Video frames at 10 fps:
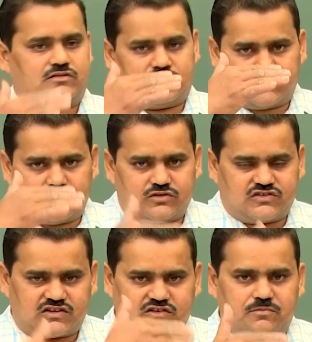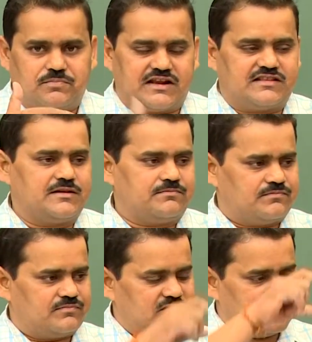So just compare
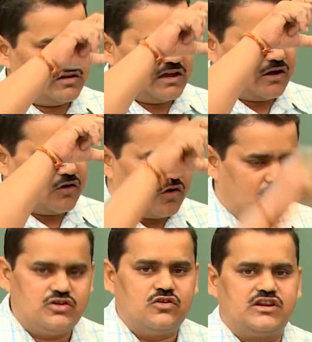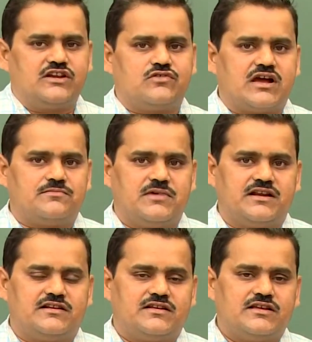them. On your
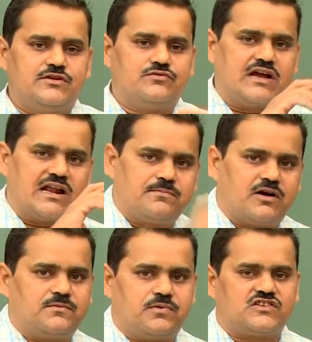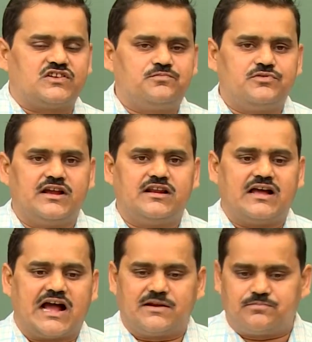requirement, you can burn fossil
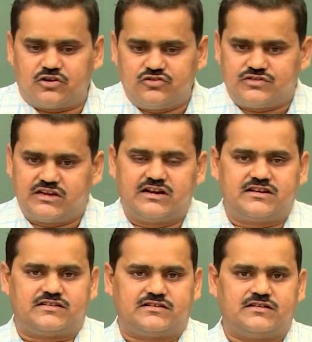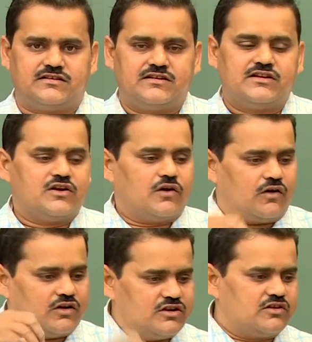fuel and produce electricity.
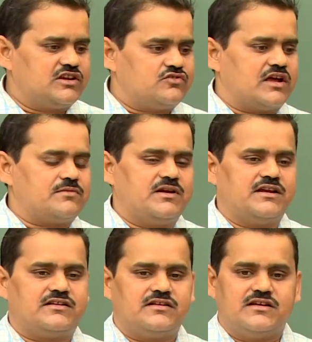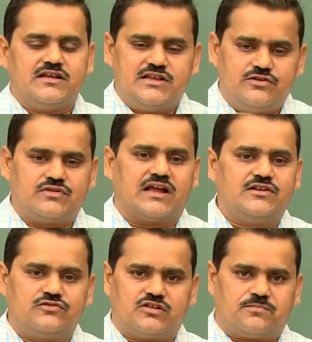On your requirement, you can
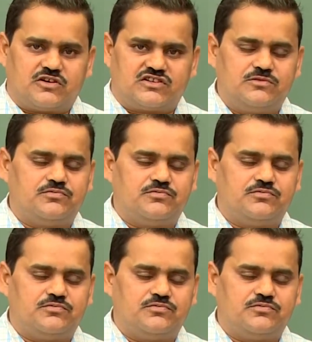use the fossil